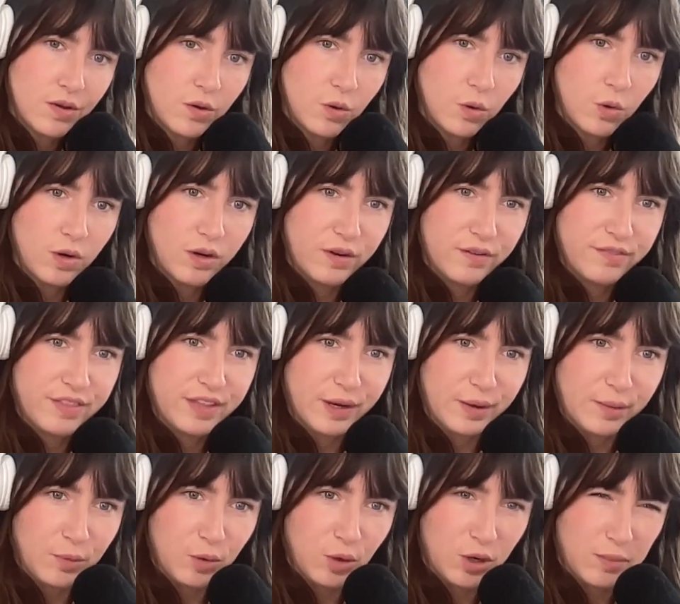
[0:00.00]
Or if
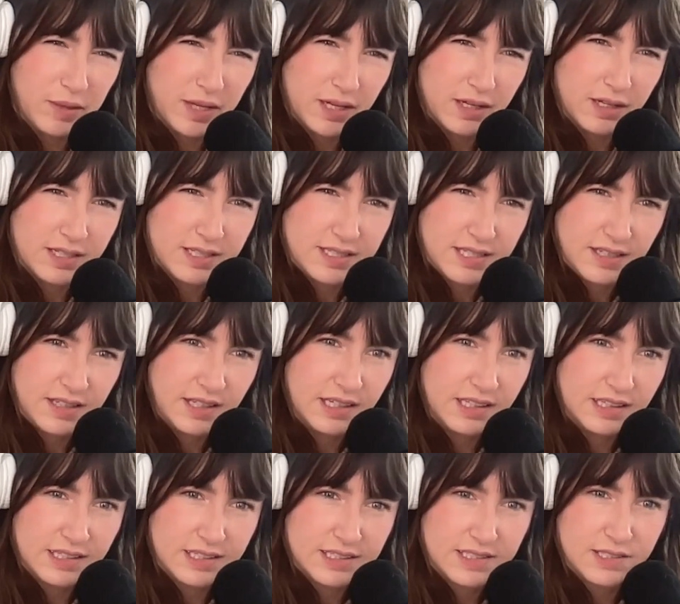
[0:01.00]
they're Mormon, because I
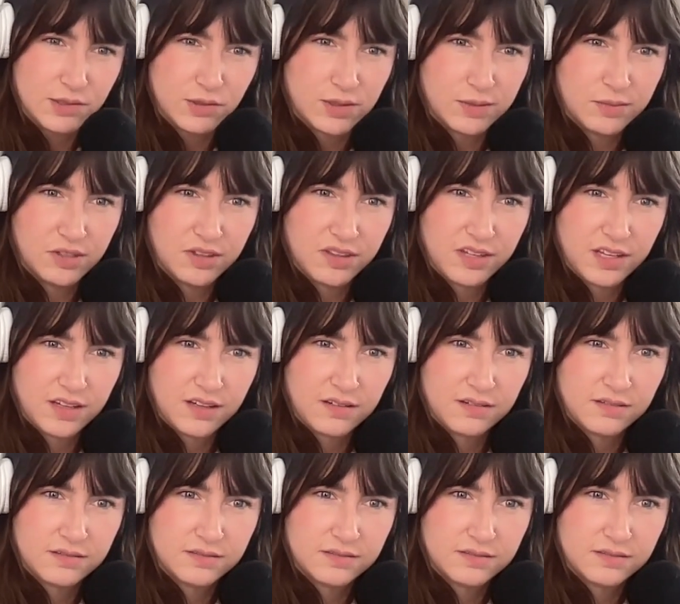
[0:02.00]
think that's a normal thing.